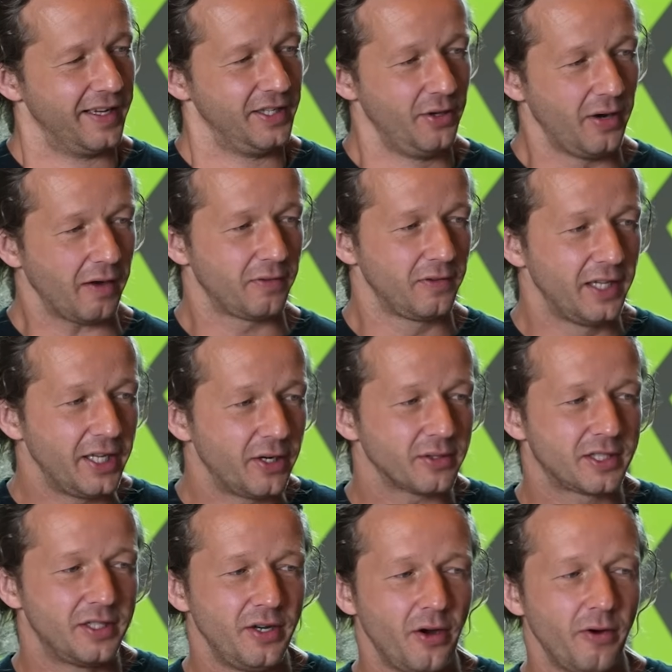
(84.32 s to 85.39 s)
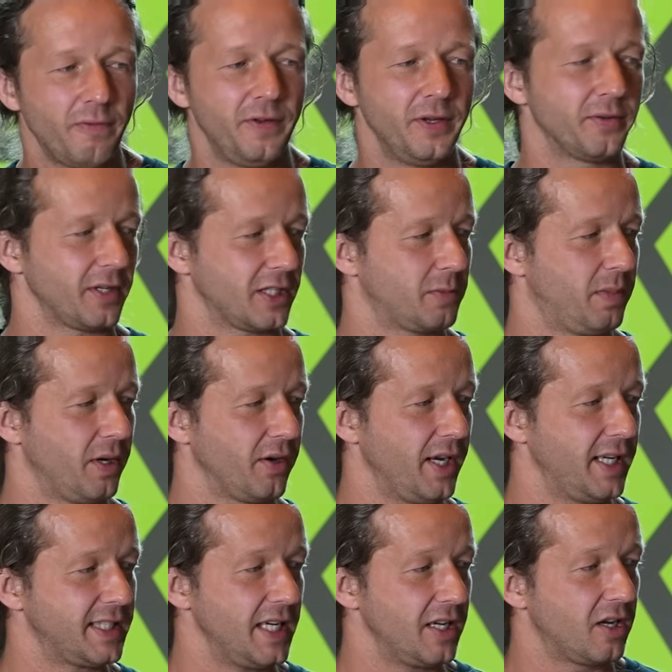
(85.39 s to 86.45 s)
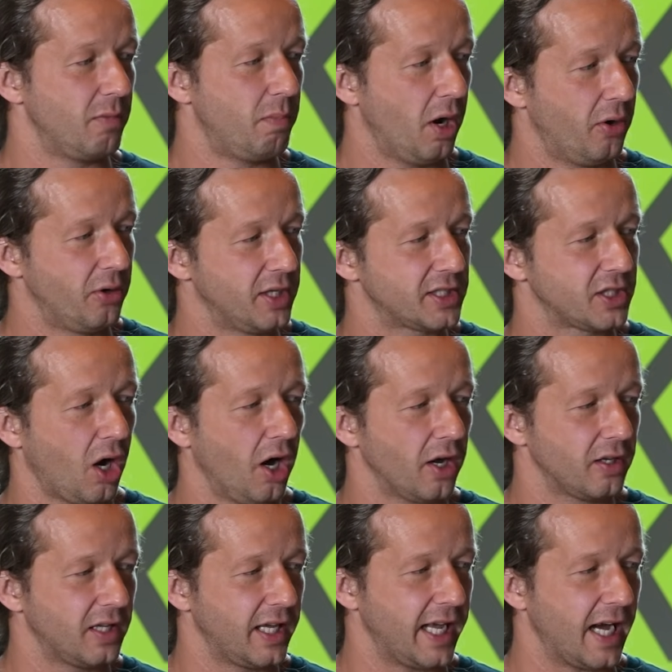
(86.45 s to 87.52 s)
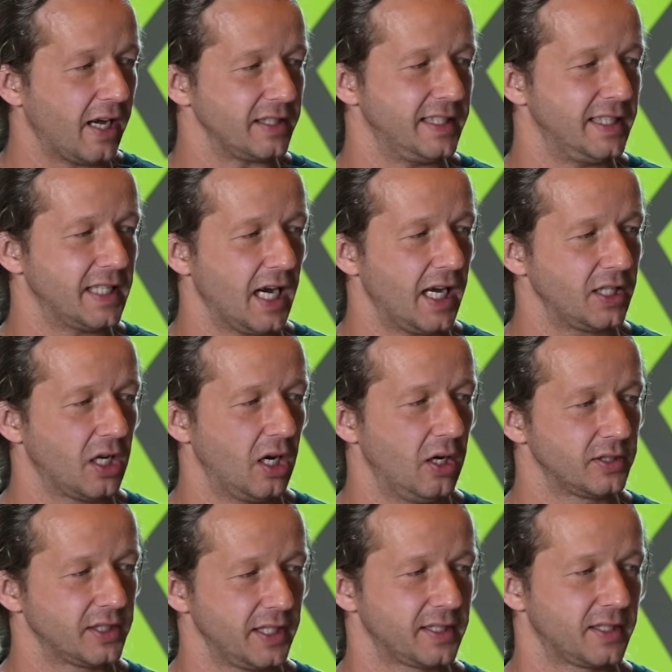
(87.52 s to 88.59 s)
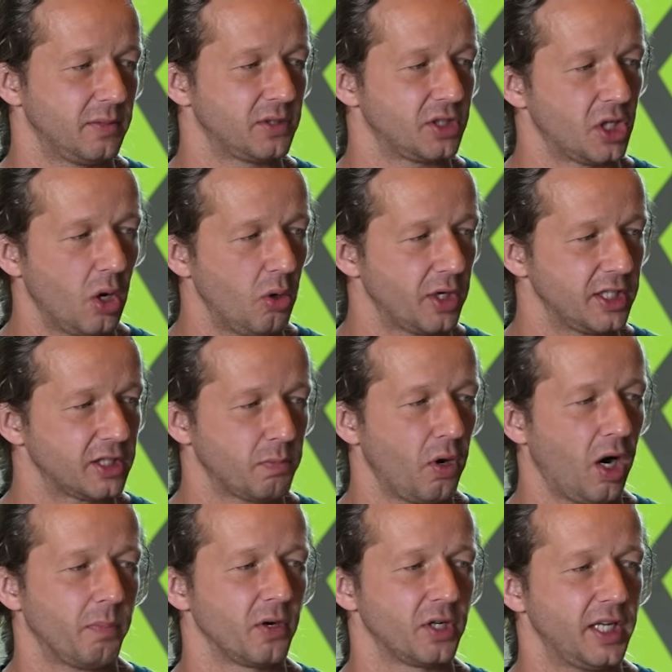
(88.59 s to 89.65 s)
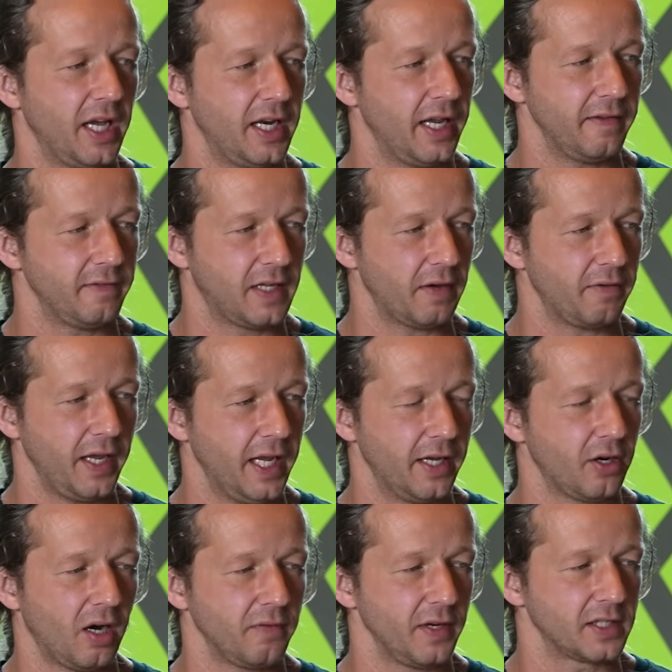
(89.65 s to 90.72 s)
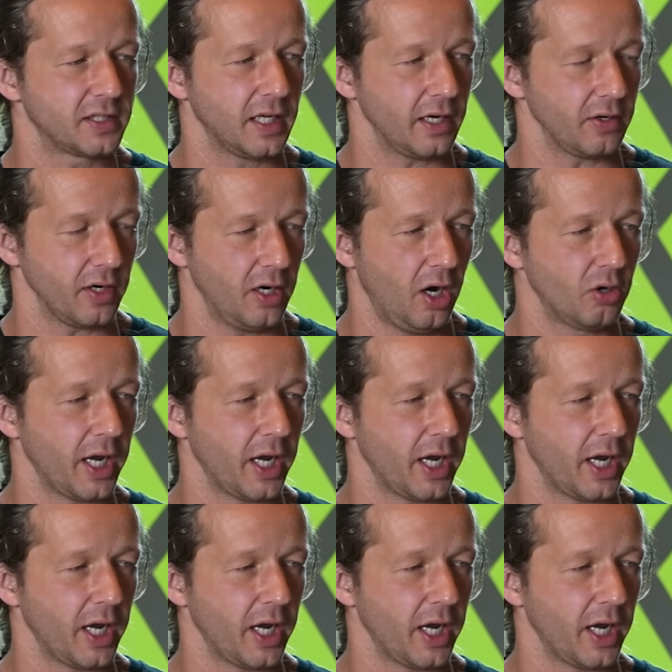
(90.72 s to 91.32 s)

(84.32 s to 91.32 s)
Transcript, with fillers: You have little to no field experience in components, auto layout, design systems, tokens, proper dev handoff, et cetera.